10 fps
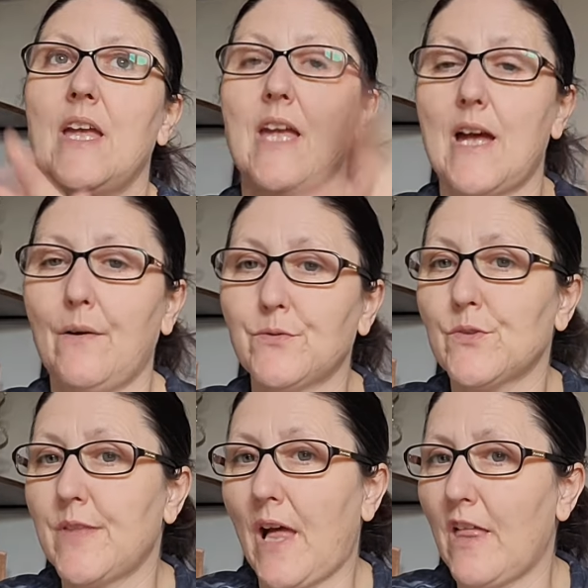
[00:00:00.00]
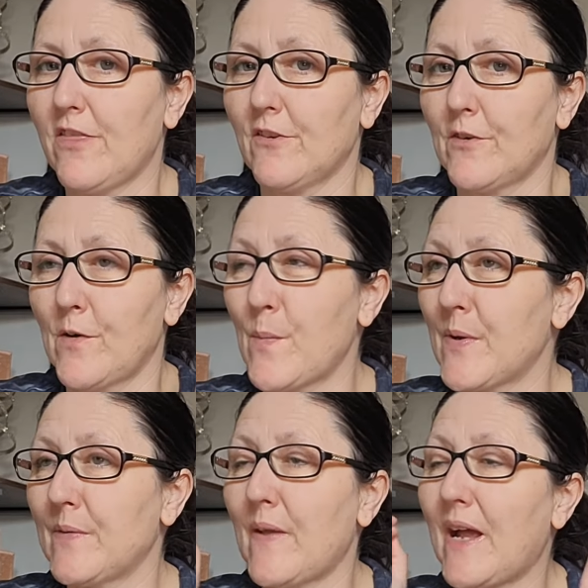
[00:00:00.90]
It helps with the health of the room,
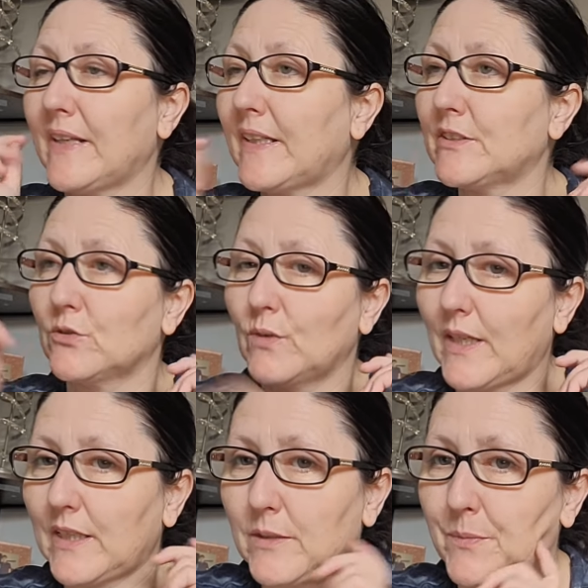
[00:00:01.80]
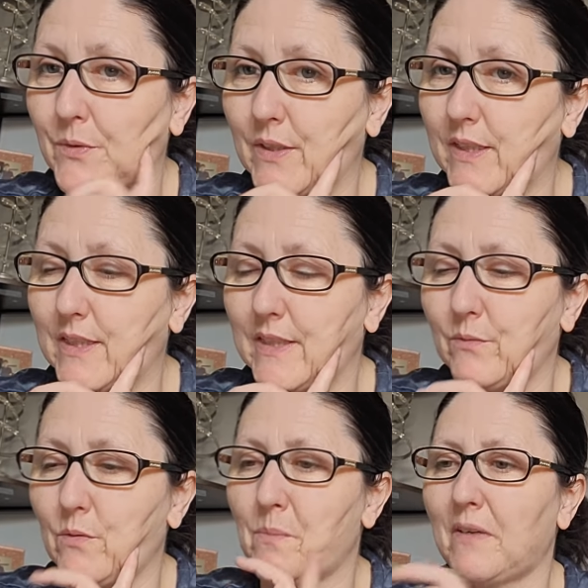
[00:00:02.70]
and I do like
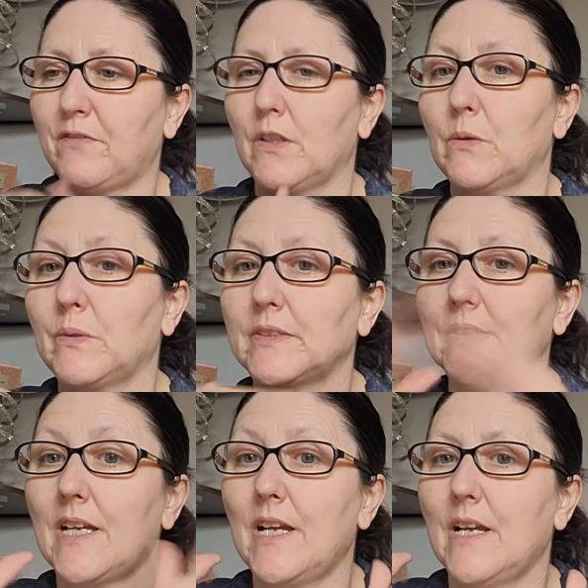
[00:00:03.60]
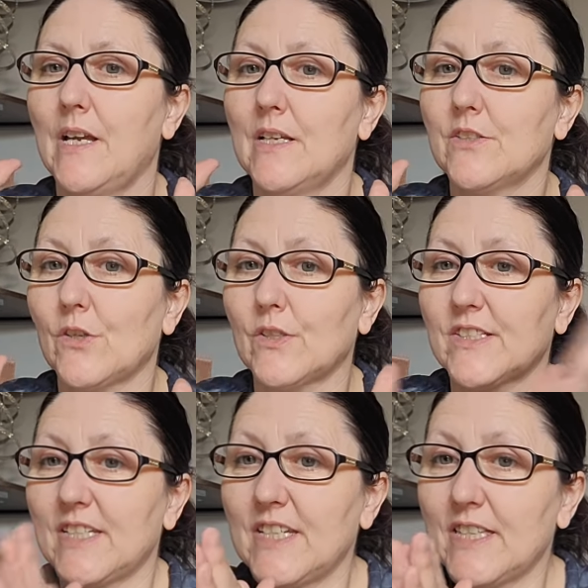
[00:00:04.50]
communicating with my followers. So I'll
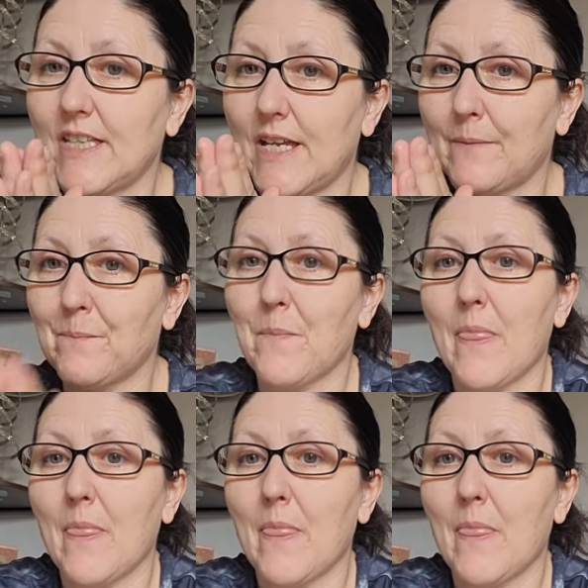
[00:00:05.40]
see you then.